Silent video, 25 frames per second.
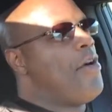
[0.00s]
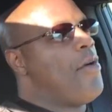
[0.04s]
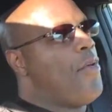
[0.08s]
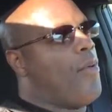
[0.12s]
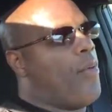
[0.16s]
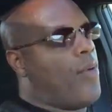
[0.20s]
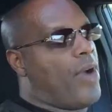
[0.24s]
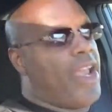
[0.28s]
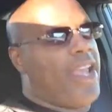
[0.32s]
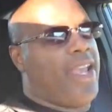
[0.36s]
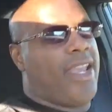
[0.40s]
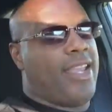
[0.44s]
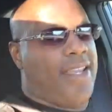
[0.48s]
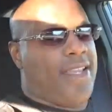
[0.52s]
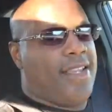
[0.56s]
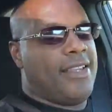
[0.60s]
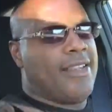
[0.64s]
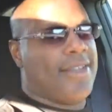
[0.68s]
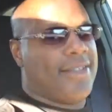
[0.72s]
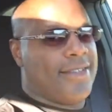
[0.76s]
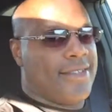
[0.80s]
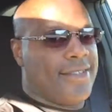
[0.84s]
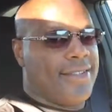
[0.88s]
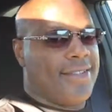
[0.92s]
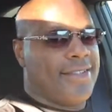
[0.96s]
We,
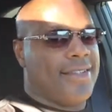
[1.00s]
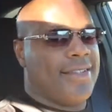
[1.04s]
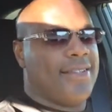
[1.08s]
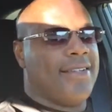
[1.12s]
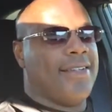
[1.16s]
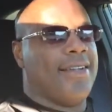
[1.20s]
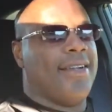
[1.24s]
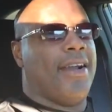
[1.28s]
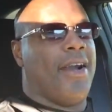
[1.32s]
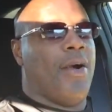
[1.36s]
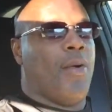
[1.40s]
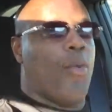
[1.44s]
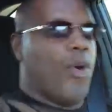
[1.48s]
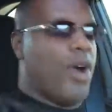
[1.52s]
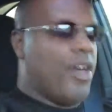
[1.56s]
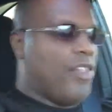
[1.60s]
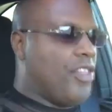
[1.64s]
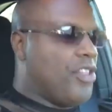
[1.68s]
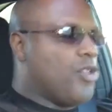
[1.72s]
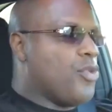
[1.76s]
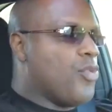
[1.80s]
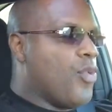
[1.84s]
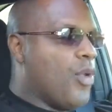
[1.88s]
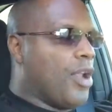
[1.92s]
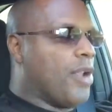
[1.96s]
whether
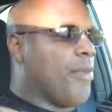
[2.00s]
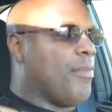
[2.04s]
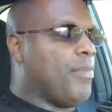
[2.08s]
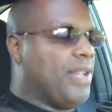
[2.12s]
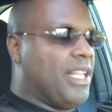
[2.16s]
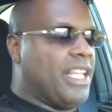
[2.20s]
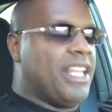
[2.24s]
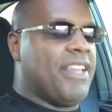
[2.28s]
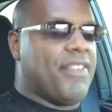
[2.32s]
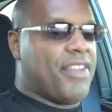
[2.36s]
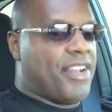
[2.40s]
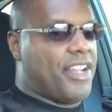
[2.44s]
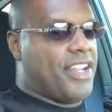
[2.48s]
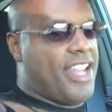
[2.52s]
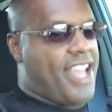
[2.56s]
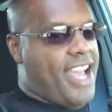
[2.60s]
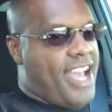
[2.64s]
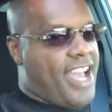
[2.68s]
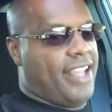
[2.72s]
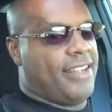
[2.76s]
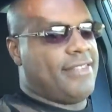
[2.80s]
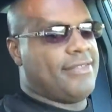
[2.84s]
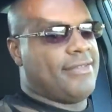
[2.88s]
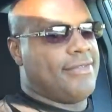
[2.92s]
you want to believe it or not,